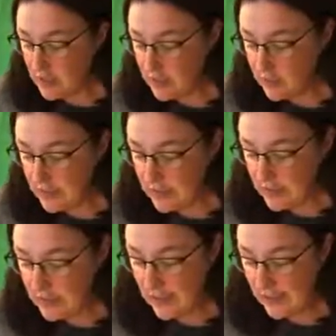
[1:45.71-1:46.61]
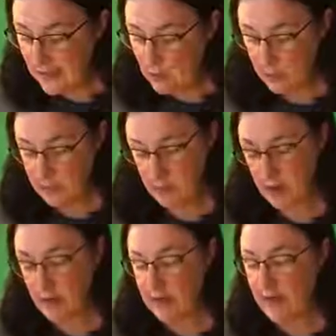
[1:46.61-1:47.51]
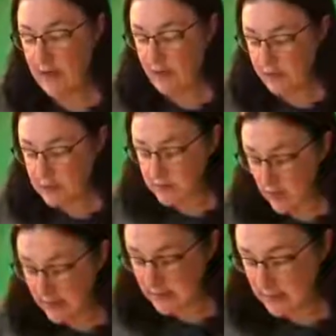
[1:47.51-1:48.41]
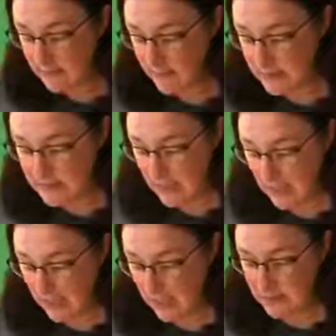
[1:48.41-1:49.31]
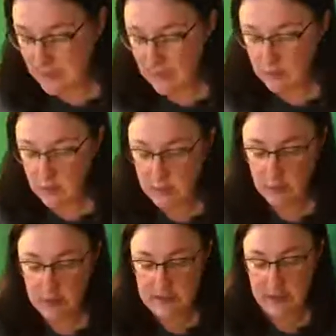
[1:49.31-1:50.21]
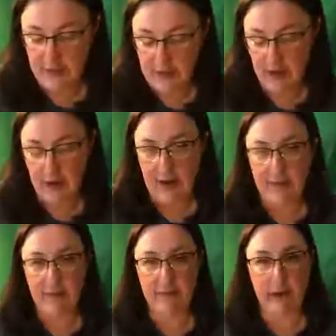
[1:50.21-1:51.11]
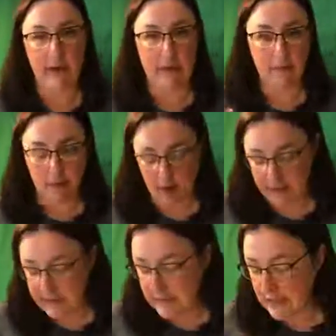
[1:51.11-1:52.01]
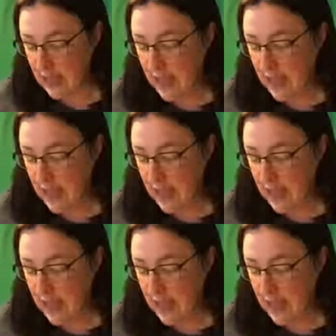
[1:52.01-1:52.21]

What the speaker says: You need a wood burner. Now, there's lots of different types of wood burners out there, and they vary in price.